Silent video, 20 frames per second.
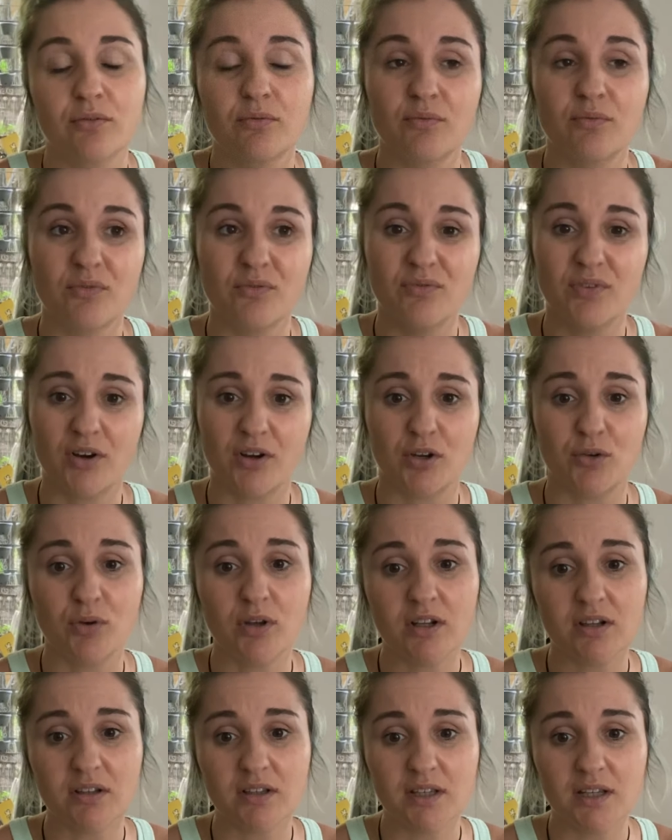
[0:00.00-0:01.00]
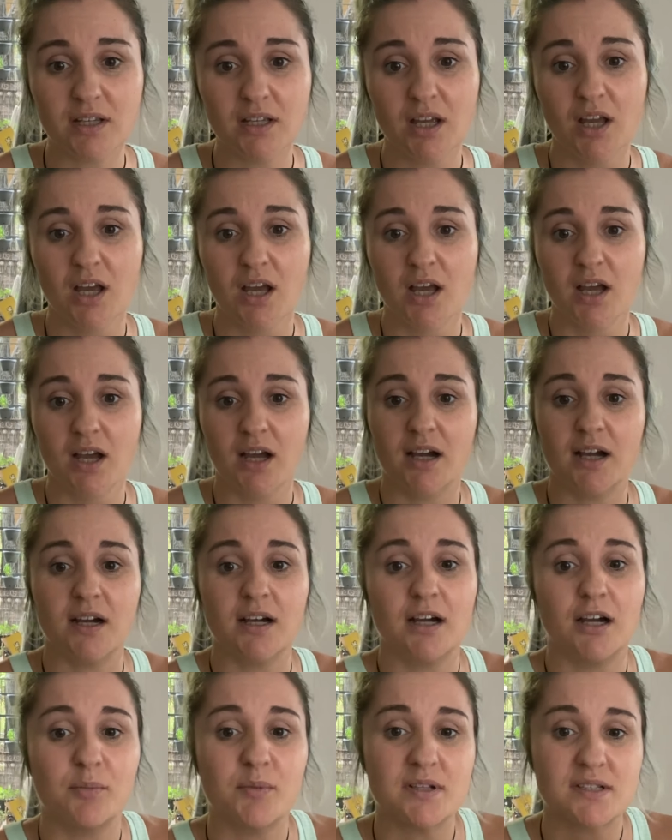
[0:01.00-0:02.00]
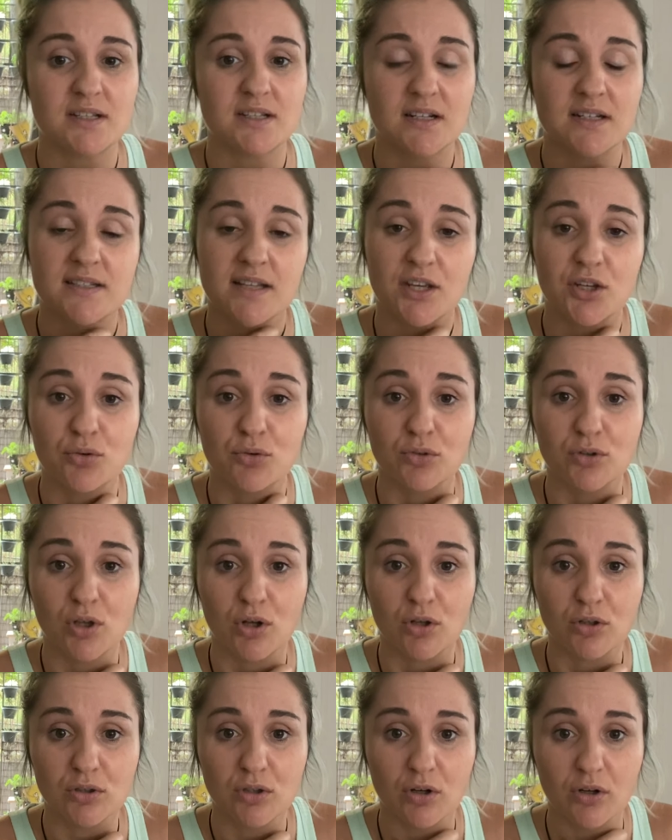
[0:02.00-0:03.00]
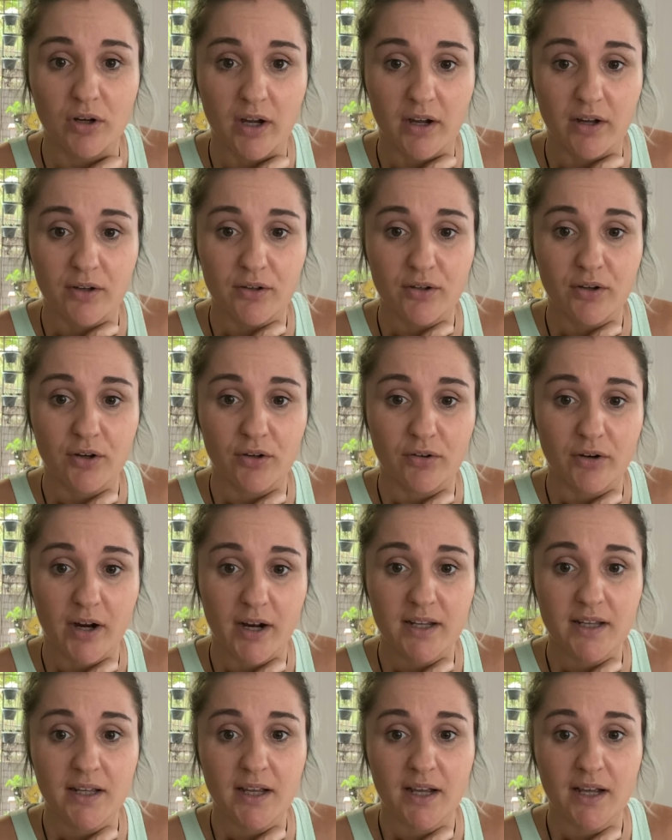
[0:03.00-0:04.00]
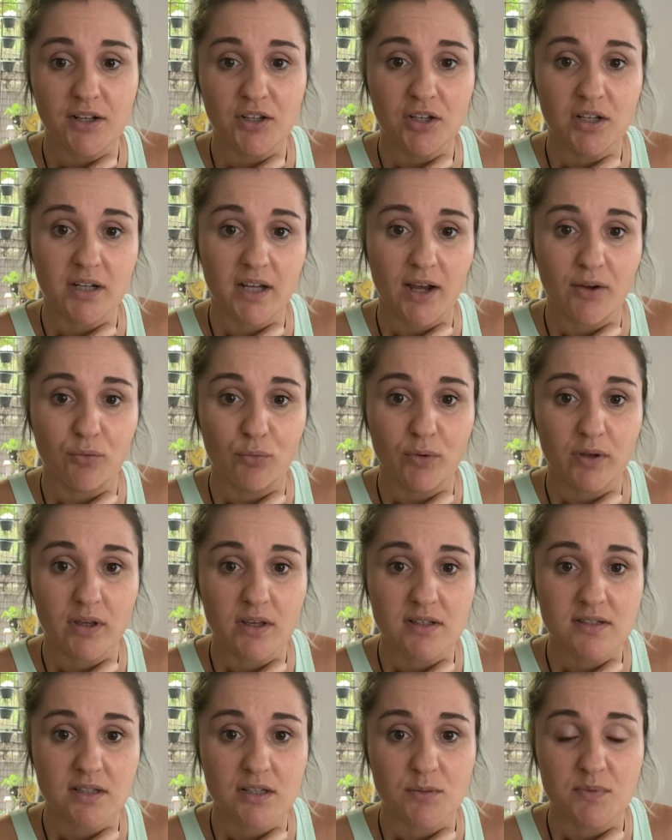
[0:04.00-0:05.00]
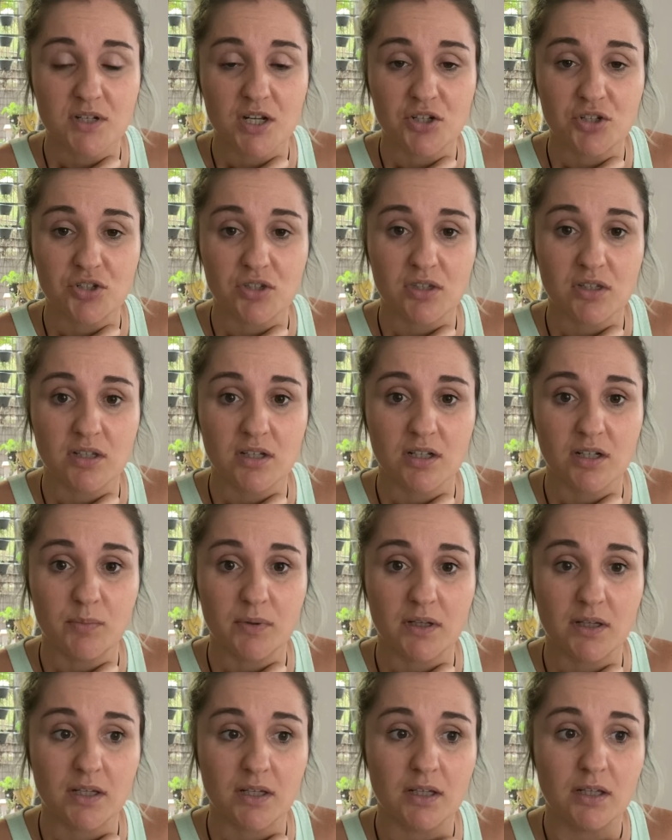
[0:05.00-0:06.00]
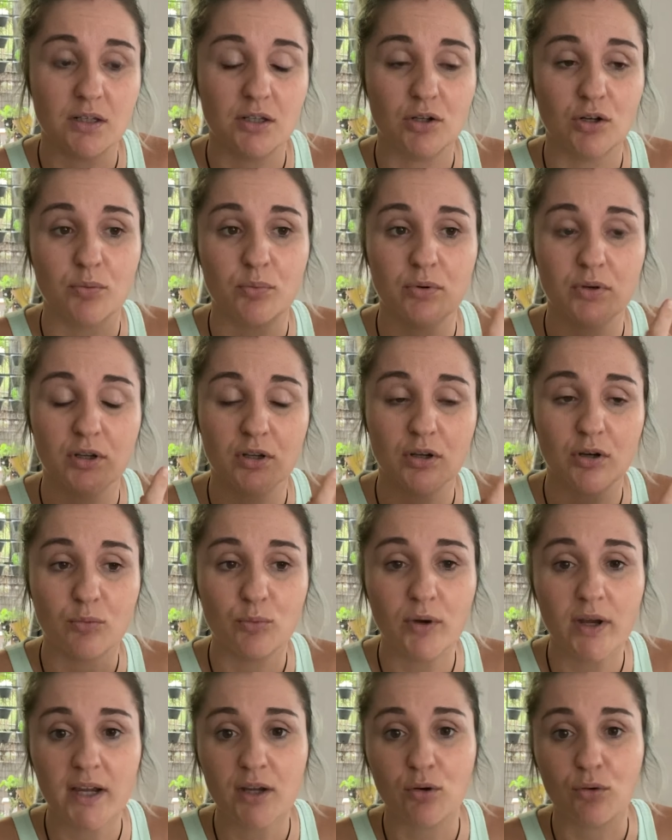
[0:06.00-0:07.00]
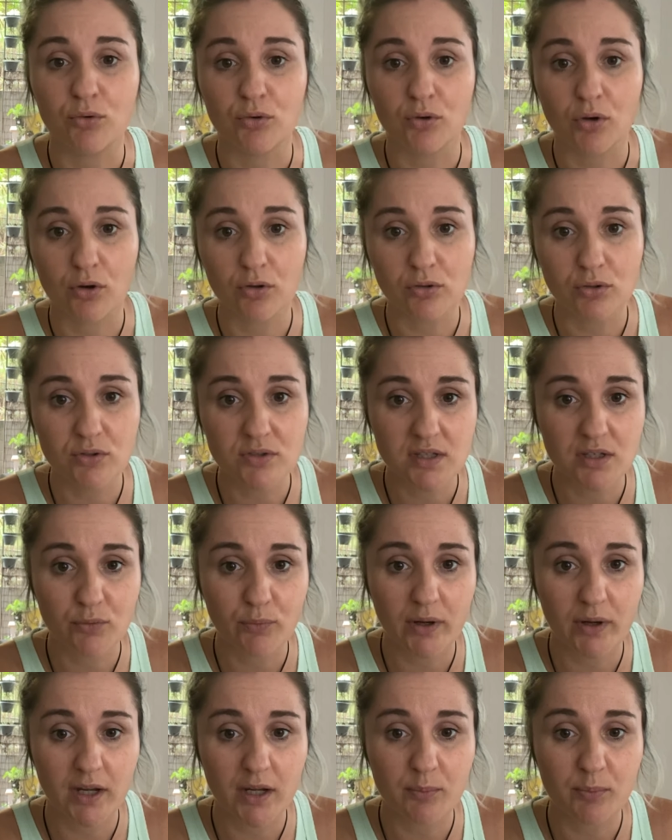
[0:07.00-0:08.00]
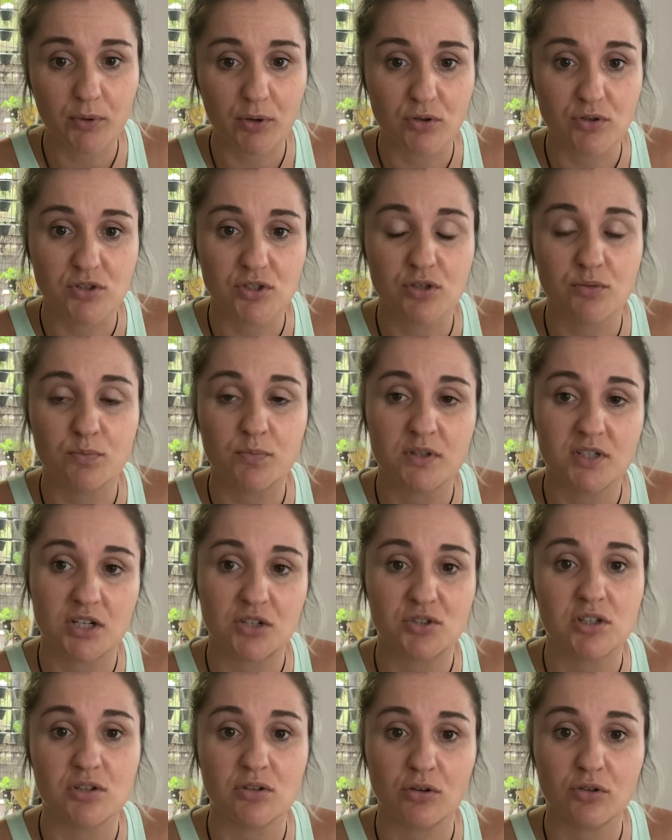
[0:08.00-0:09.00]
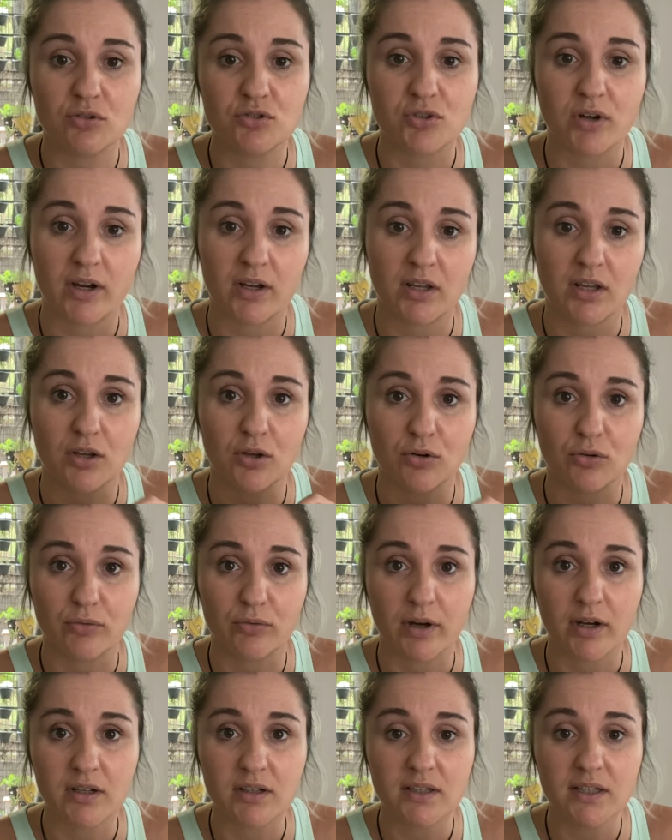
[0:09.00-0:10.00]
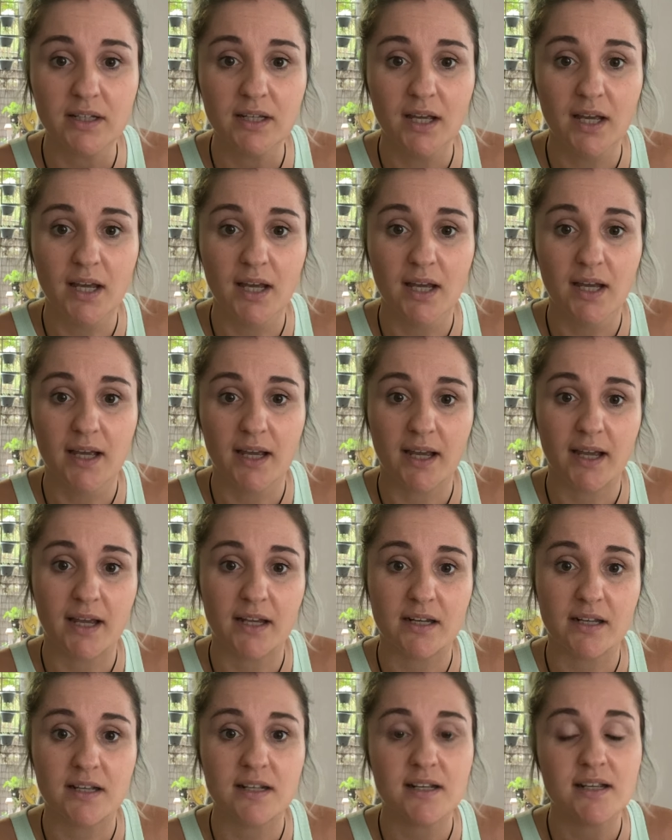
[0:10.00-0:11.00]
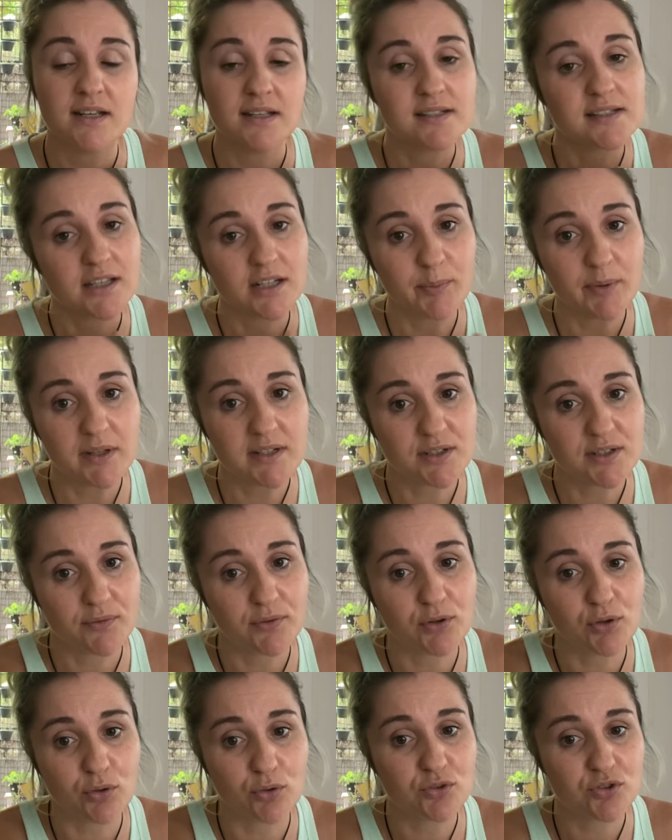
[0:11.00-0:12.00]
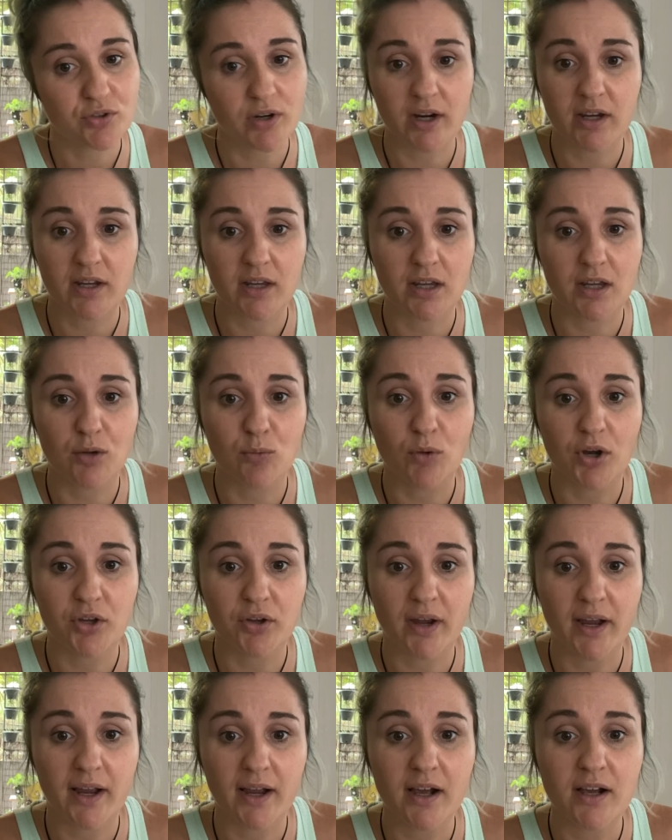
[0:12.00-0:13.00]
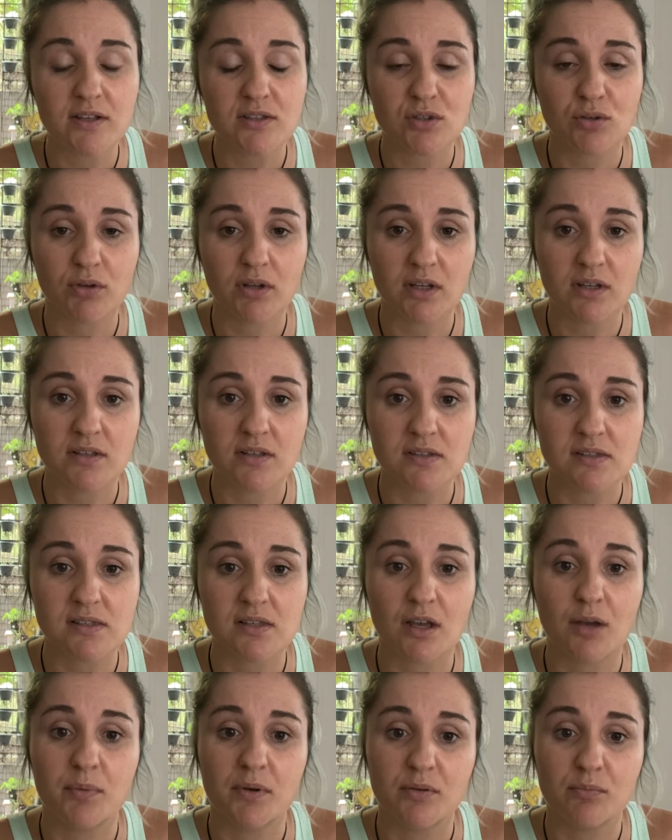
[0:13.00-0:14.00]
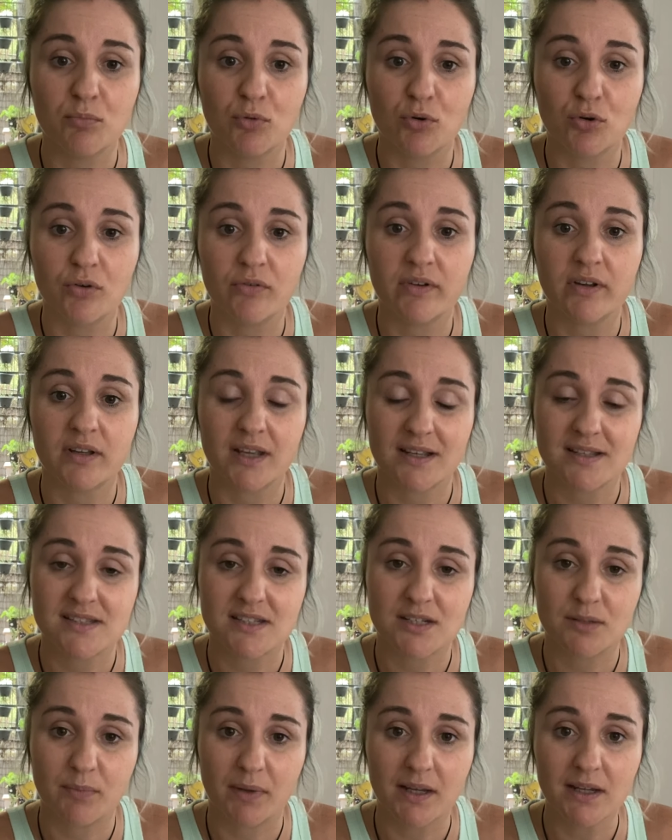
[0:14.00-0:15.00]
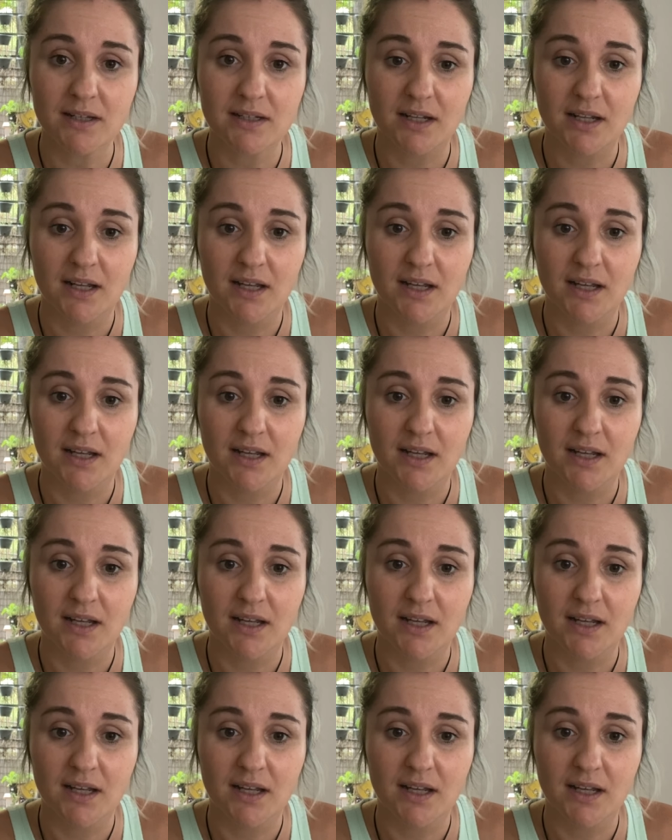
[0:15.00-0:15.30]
very quickly. It's going to take you a lot longer, alrighty, and you're going to have weeks that you're potentially going to be putting on weight or not losing weight because you're potentially not tracking correctly, and it is going to be difficult tracking while you're out, so it is a bit more of a guesstimate.